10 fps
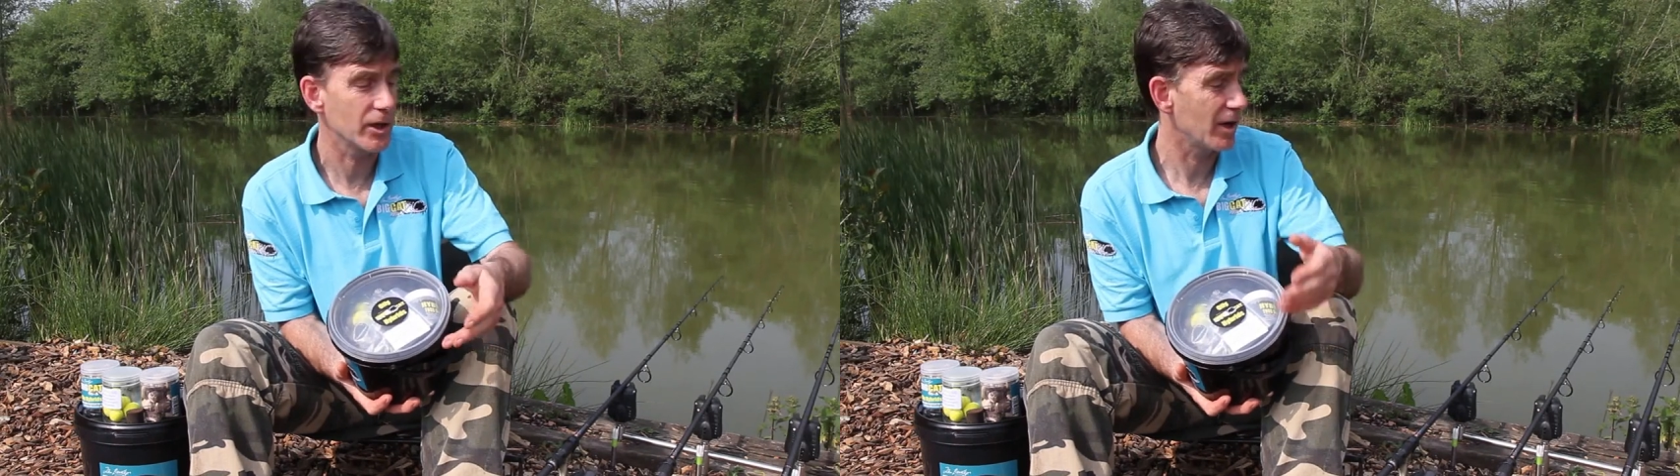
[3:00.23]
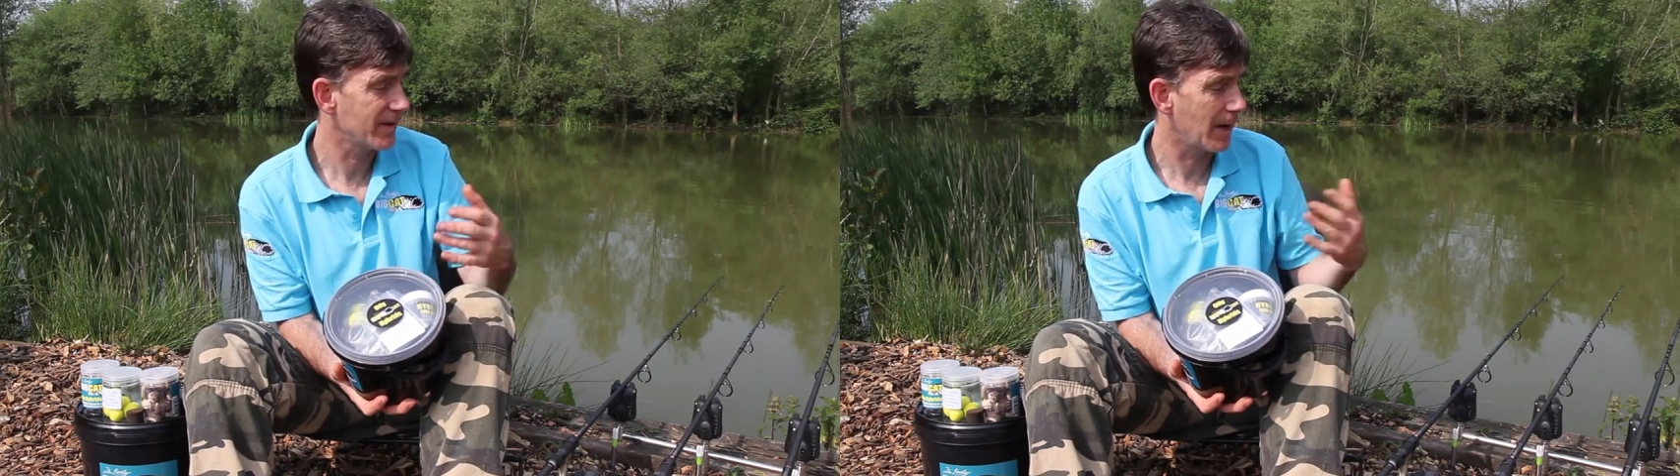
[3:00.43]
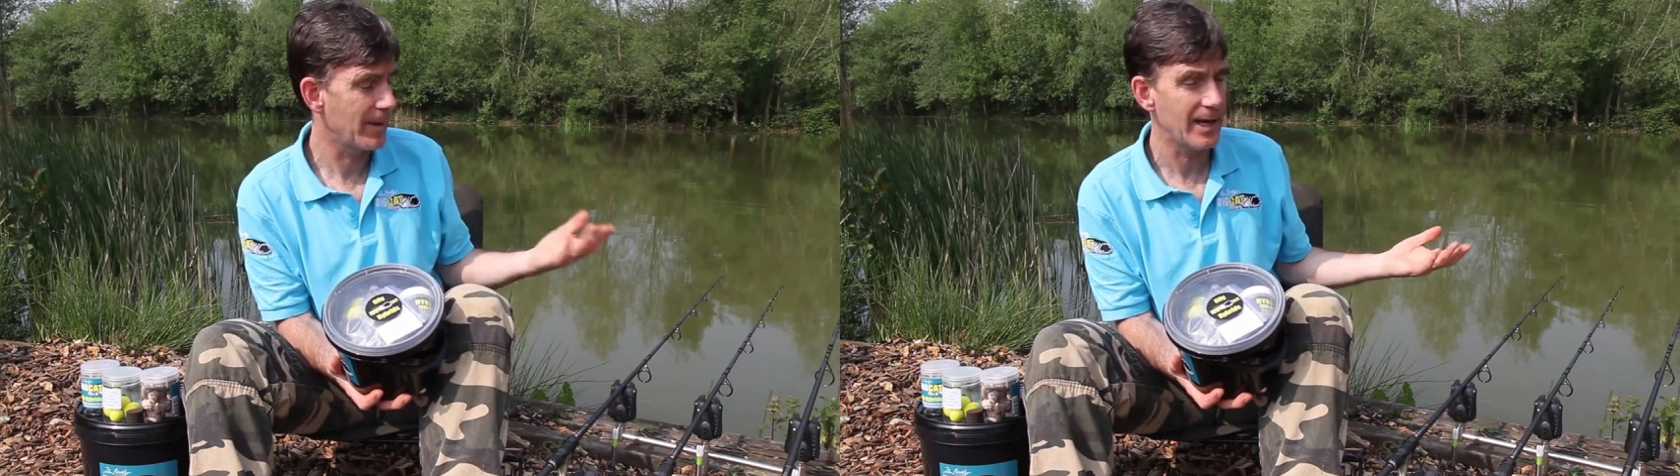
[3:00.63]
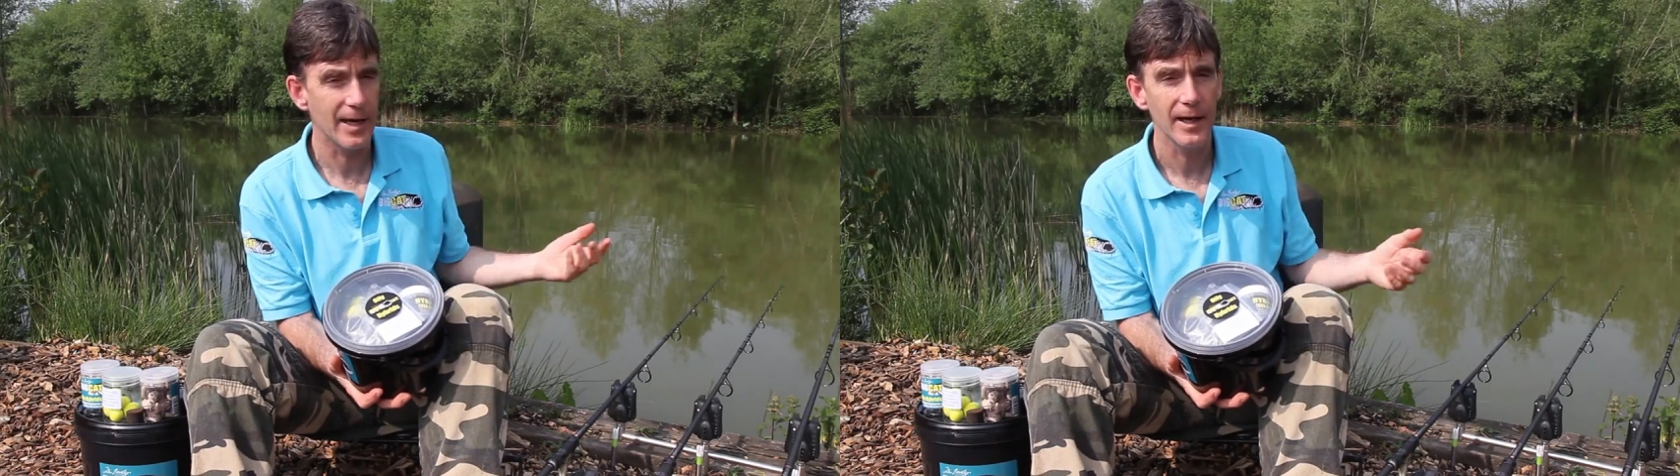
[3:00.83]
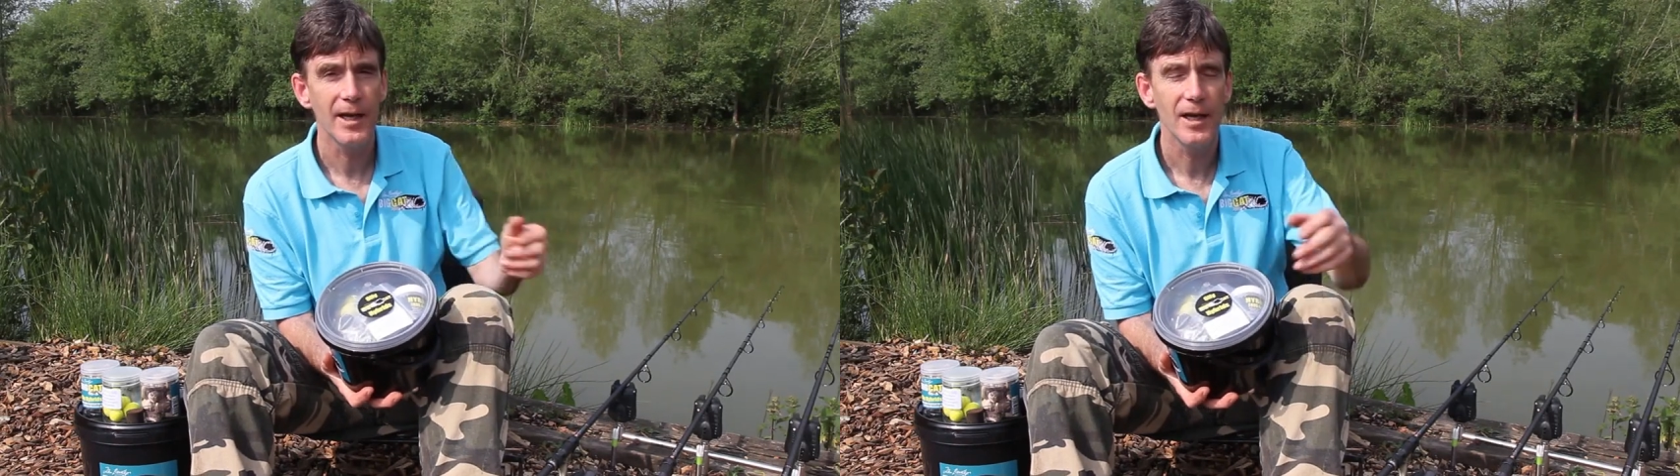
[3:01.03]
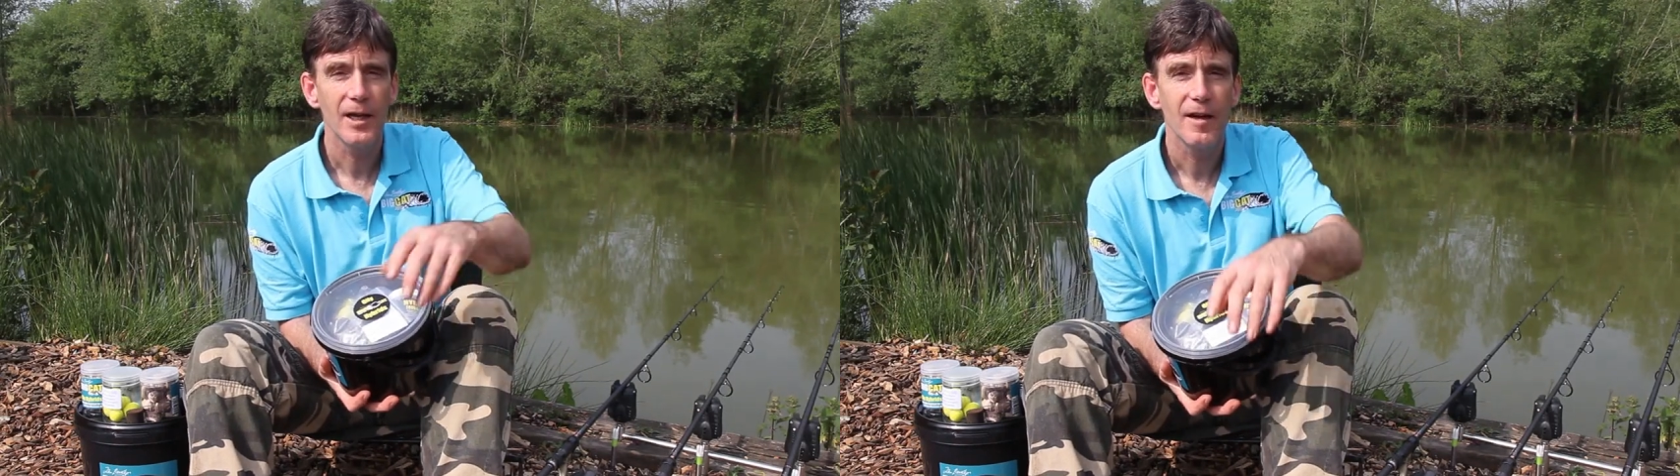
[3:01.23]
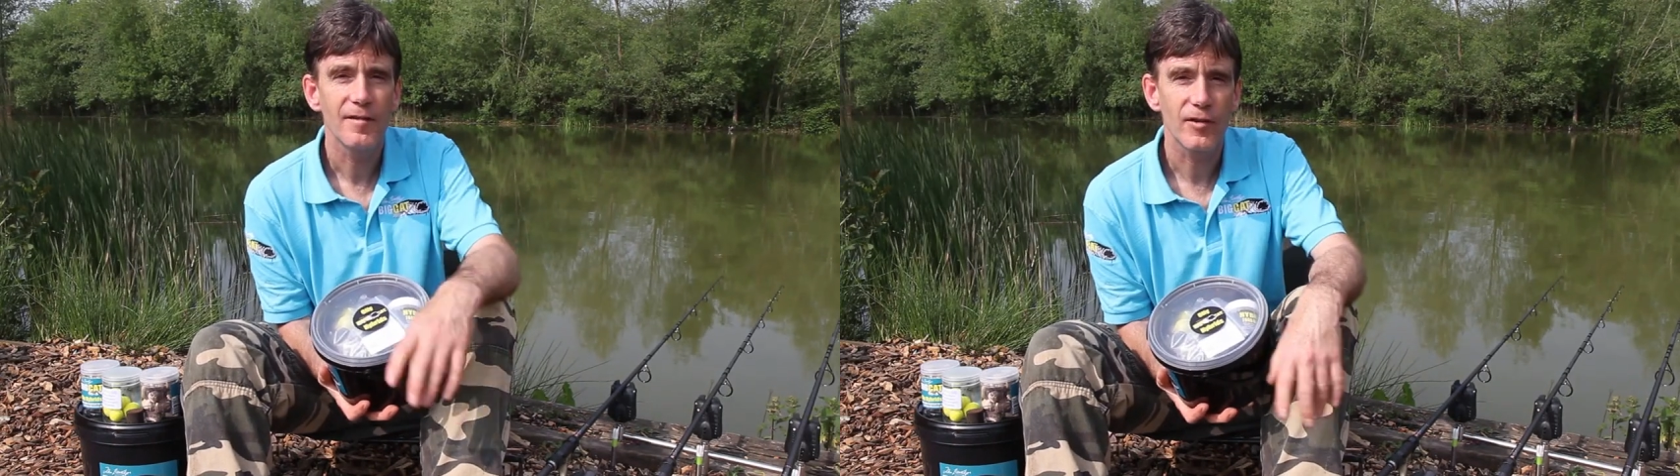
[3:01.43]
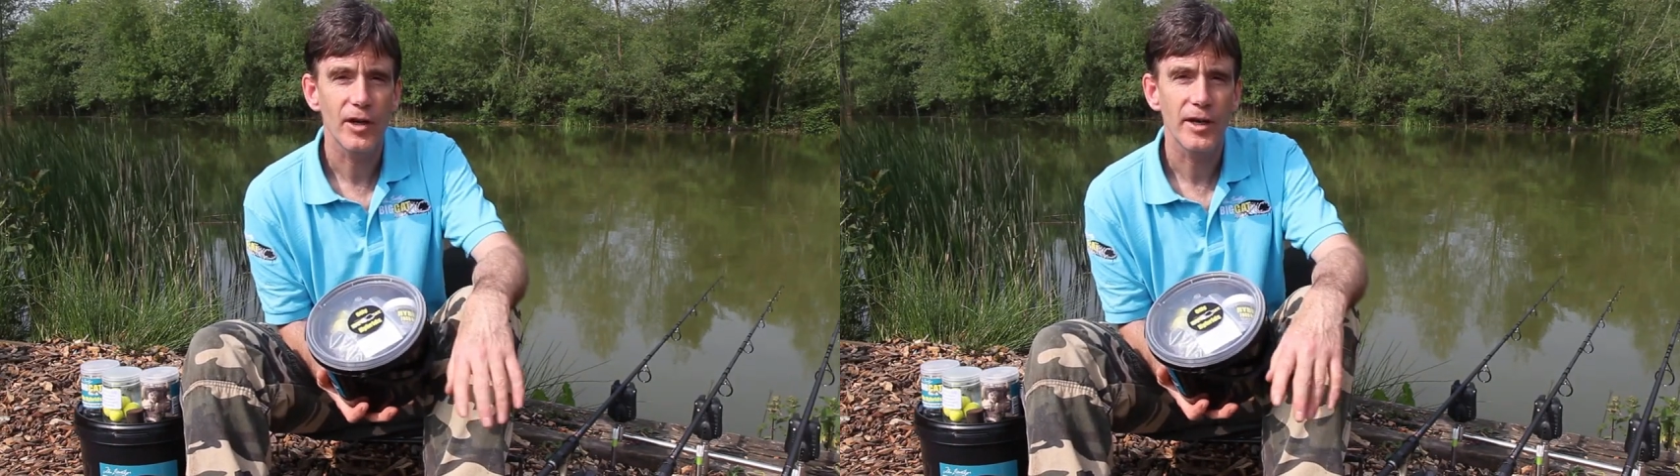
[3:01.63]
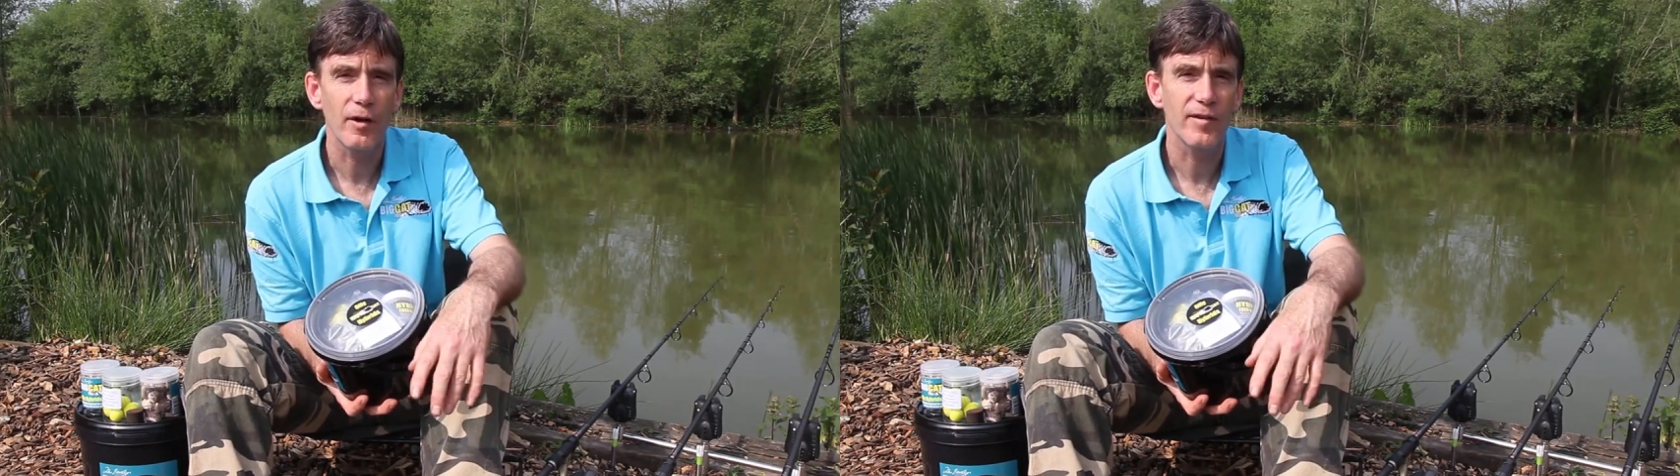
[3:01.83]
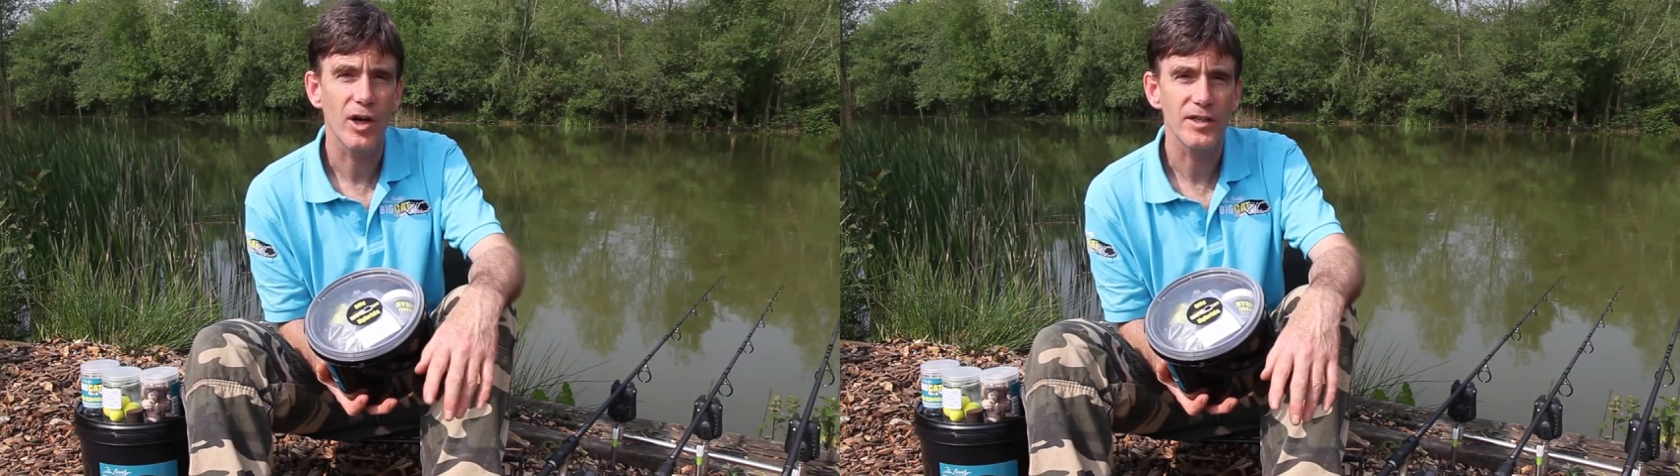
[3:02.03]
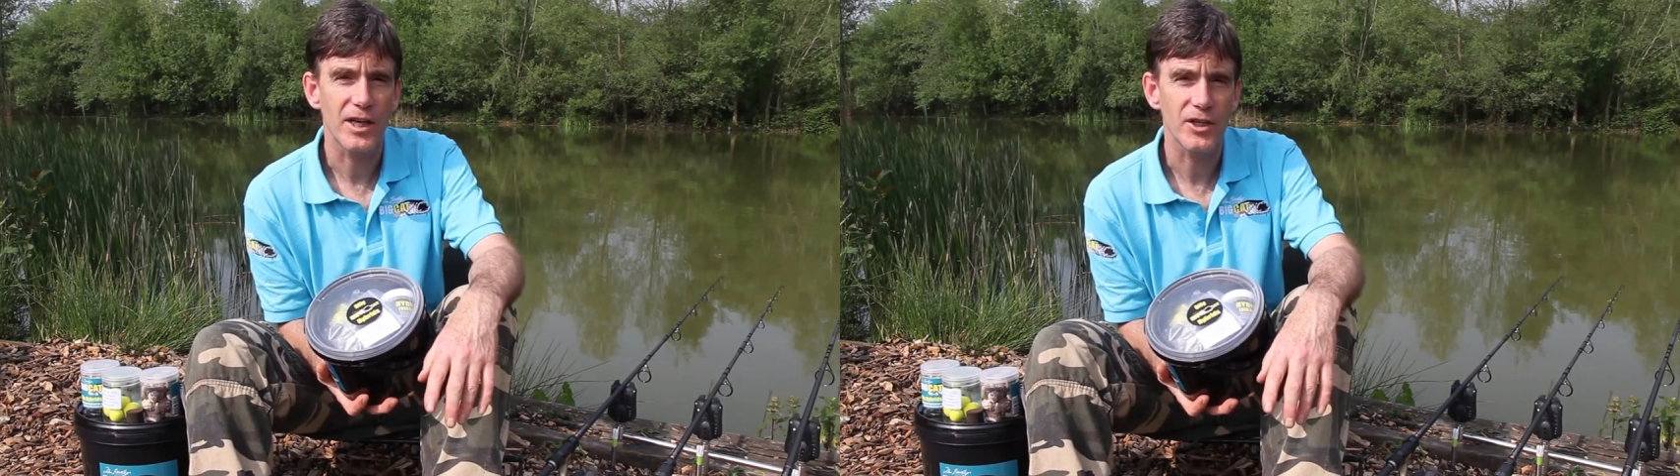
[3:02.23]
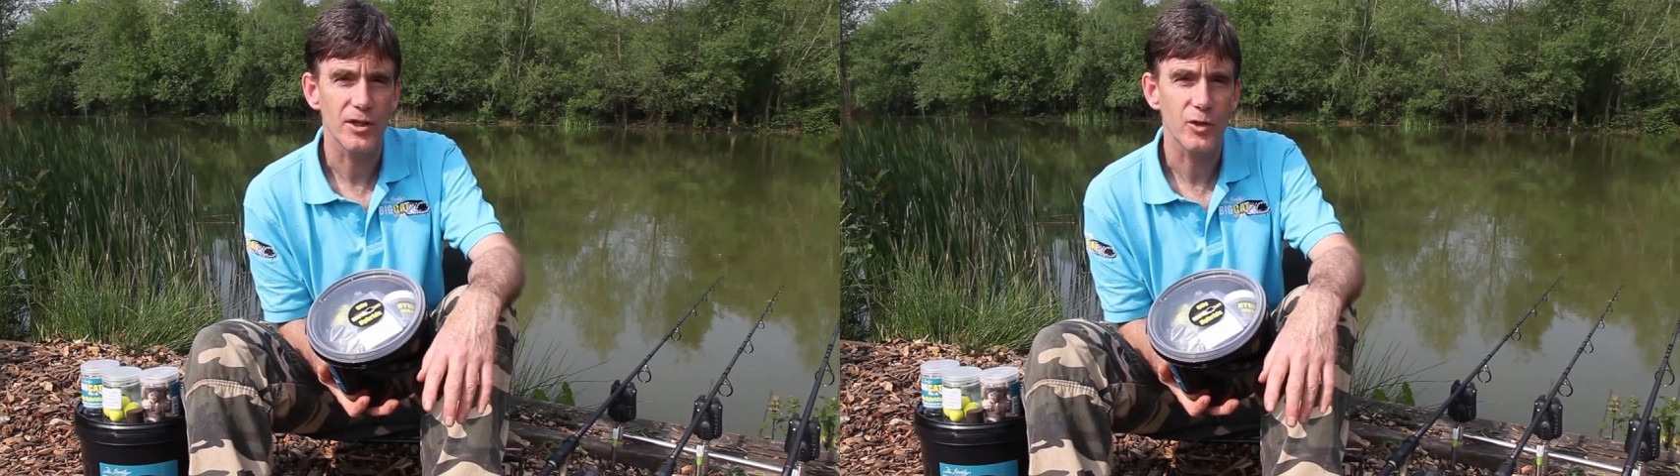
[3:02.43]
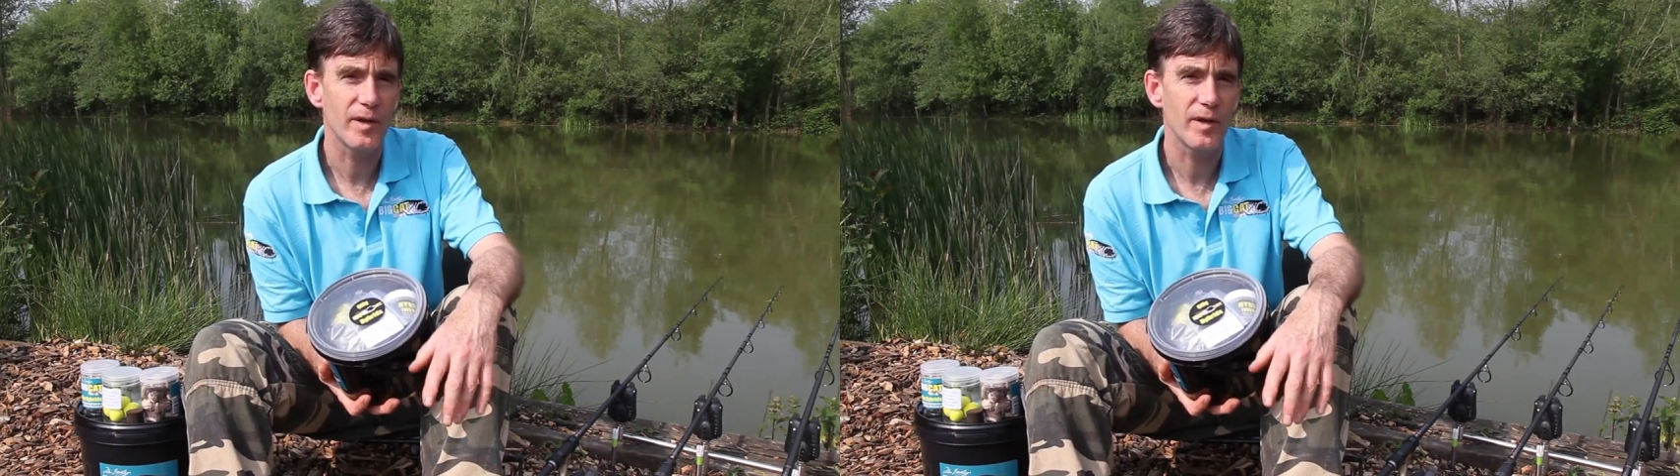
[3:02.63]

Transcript: And I've come here for an overnight session,